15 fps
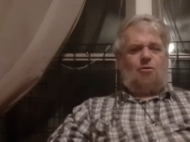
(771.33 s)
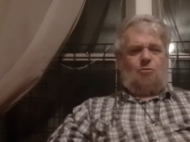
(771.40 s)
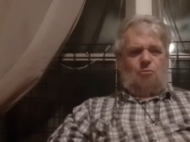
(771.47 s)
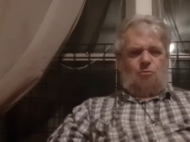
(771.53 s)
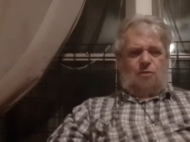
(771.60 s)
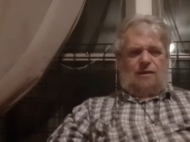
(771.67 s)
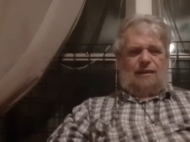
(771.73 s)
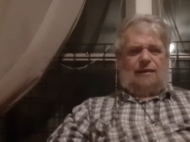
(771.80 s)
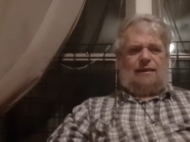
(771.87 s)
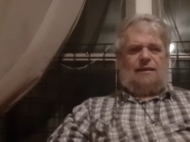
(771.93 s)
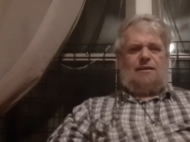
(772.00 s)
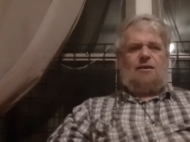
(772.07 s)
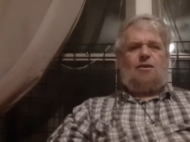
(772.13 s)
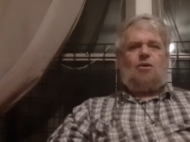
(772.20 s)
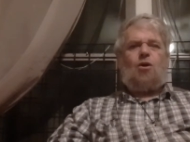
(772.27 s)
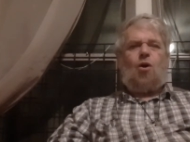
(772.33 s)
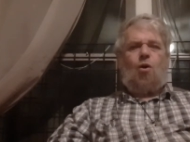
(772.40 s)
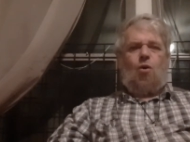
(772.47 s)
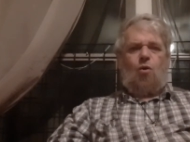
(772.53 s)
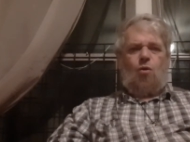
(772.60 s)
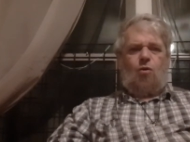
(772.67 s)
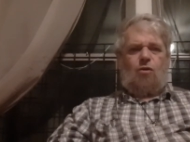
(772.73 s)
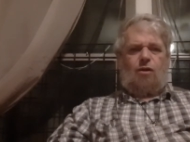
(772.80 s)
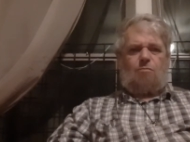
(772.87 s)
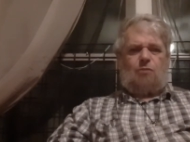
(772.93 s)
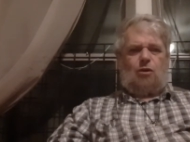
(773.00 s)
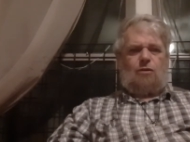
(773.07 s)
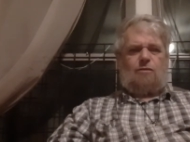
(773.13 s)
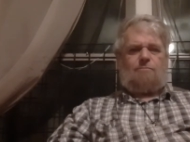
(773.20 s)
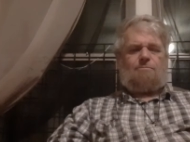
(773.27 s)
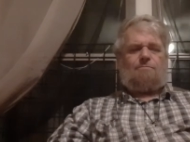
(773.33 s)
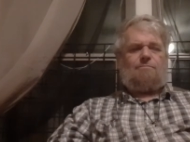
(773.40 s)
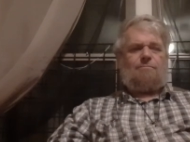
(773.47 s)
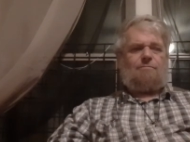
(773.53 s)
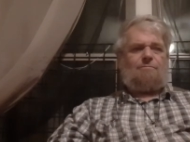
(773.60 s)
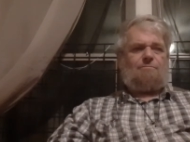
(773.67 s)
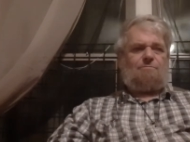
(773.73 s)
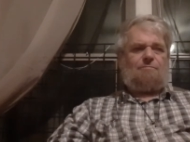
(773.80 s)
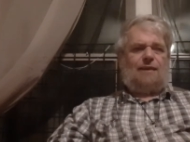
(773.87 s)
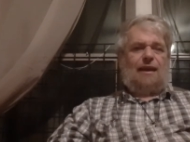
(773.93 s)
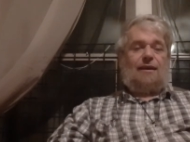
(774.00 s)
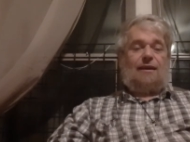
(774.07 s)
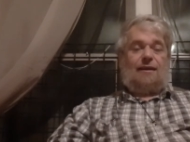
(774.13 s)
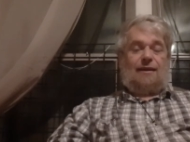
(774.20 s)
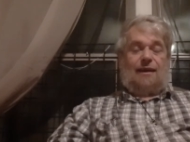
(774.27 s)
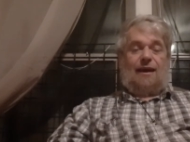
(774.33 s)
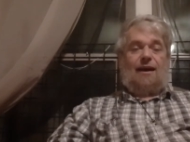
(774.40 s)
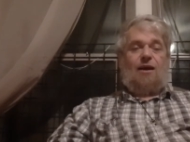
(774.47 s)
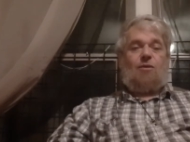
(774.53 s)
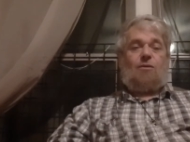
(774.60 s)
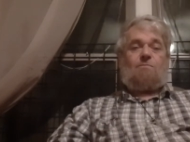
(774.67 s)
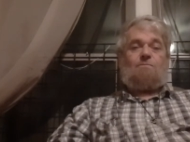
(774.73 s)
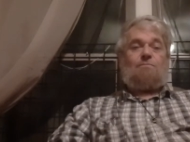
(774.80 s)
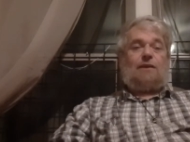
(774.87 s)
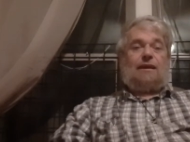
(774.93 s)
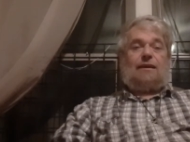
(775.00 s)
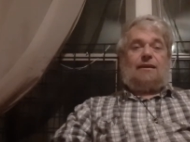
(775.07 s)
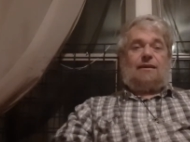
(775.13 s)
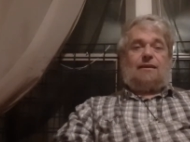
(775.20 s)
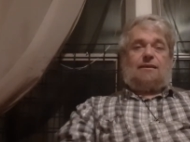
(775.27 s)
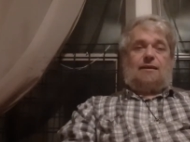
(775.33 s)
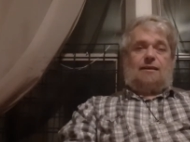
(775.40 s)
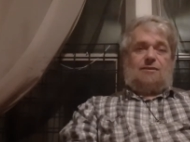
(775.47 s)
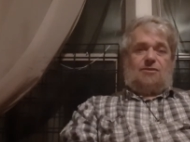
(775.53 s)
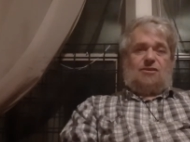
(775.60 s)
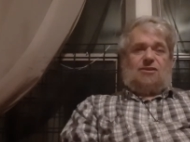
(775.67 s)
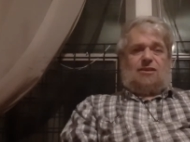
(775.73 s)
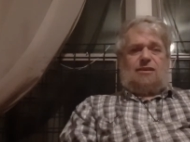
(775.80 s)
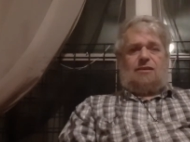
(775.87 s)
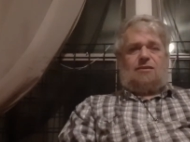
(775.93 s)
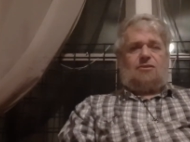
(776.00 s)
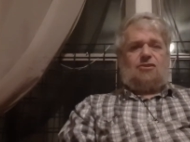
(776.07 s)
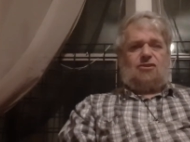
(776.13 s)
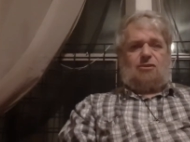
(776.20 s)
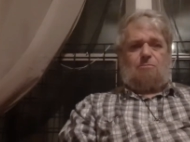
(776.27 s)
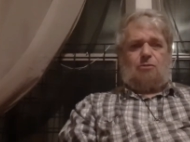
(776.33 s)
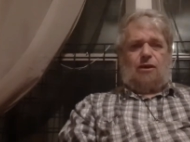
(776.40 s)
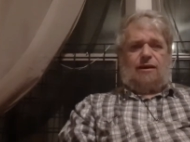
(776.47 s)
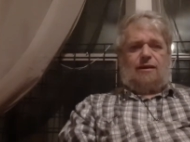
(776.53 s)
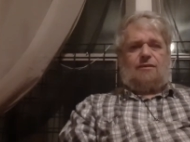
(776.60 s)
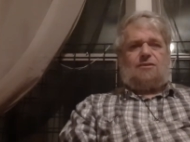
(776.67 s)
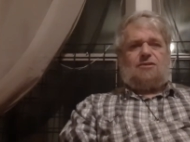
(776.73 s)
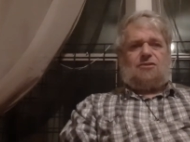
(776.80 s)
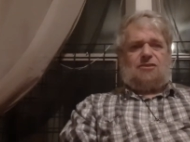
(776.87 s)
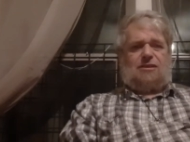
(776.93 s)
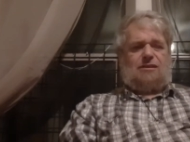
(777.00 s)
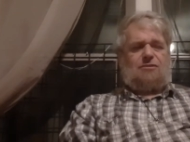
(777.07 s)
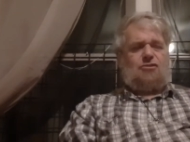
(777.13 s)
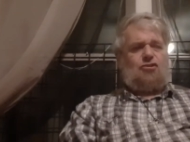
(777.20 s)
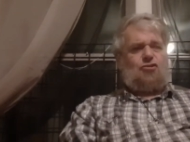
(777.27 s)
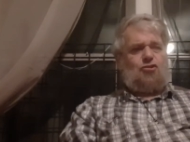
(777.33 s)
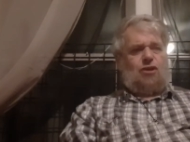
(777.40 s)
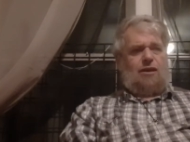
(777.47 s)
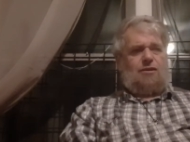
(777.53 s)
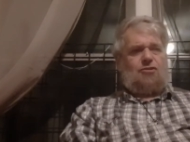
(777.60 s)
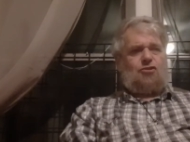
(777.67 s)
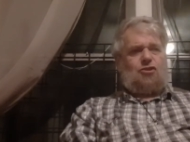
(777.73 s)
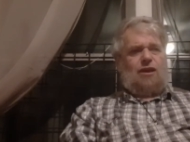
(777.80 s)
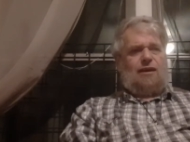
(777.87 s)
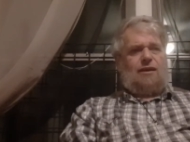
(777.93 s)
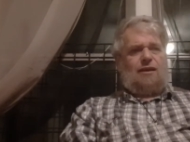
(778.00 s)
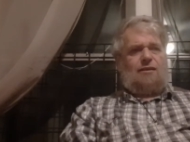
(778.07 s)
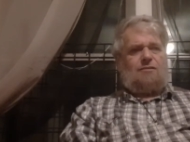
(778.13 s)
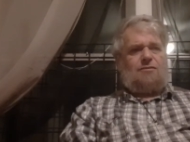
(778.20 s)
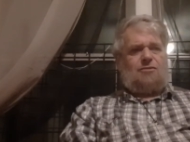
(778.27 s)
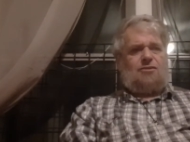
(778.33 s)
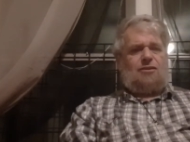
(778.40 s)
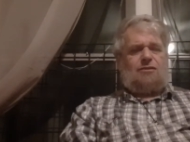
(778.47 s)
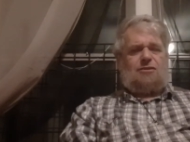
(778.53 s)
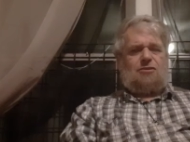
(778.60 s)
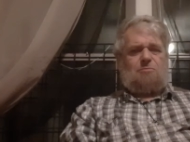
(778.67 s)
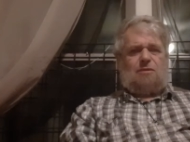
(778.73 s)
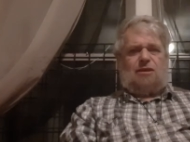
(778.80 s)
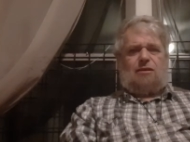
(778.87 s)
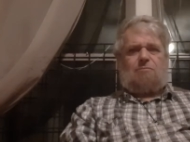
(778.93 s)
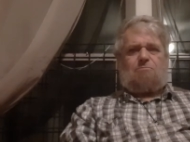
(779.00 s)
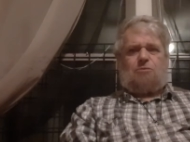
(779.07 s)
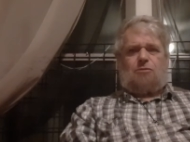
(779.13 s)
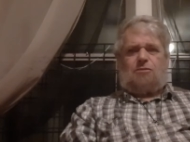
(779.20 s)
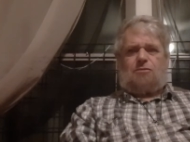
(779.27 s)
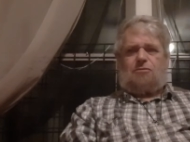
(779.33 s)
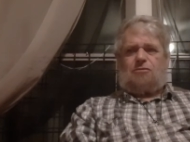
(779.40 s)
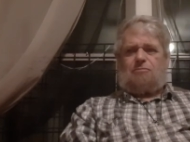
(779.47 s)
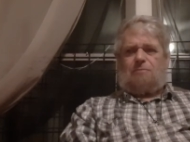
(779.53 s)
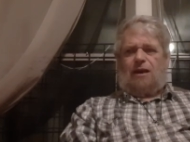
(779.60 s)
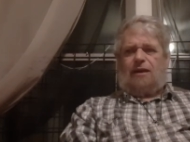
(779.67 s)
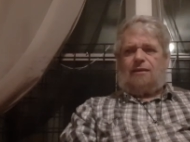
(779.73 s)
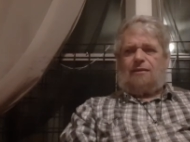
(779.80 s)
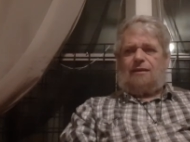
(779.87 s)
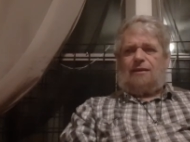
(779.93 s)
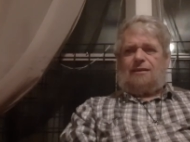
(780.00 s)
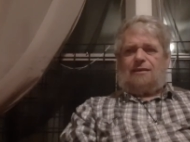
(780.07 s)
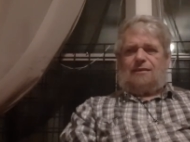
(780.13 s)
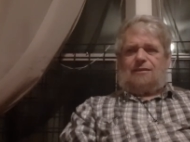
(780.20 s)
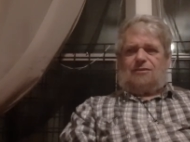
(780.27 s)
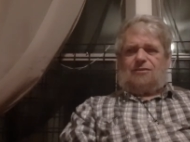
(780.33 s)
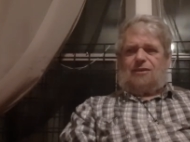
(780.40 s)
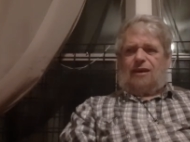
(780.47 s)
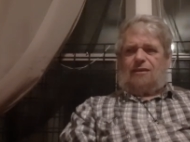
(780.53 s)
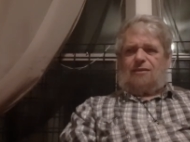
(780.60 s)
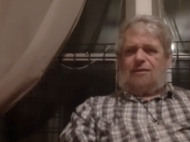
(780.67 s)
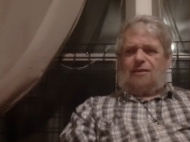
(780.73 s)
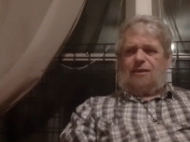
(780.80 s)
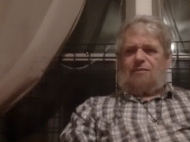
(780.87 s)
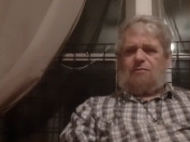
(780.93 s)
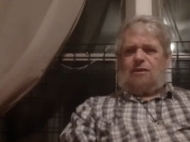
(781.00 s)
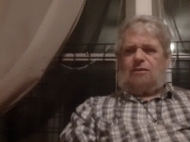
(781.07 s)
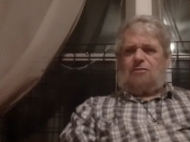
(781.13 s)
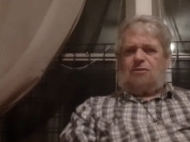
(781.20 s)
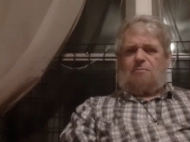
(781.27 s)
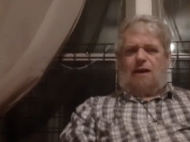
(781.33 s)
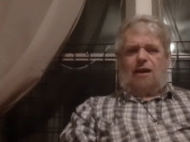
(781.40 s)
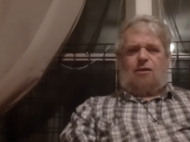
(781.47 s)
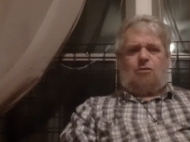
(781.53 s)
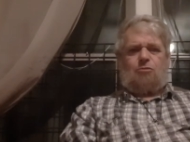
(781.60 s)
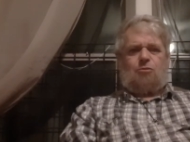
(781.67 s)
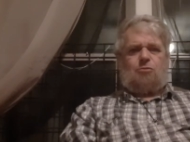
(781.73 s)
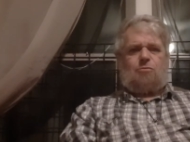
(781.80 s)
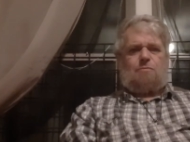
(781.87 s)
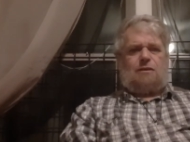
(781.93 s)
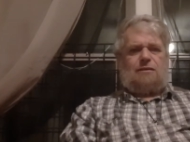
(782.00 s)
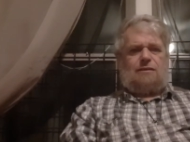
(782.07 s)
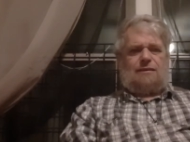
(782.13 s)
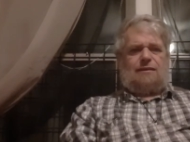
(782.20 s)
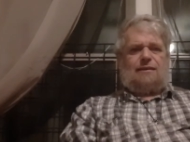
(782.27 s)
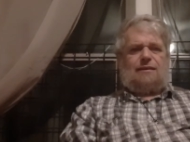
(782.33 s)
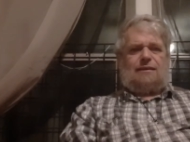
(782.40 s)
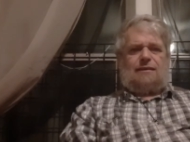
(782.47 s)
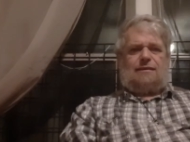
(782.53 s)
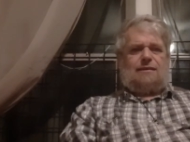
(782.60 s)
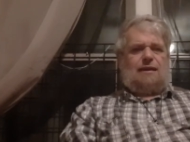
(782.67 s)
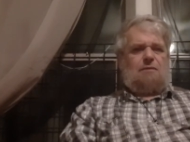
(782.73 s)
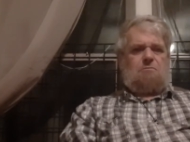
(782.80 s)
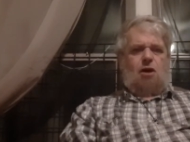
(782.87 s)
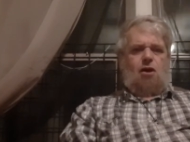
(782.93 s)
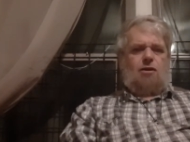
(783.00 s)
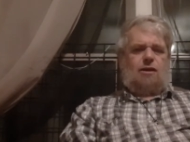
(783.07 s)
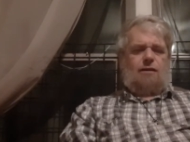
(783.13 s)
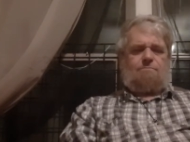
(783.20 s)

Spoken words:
Really horrible. Now, the brand has since changed hands, and it's being produced by Scandinavian Tobacco Group in Denmark.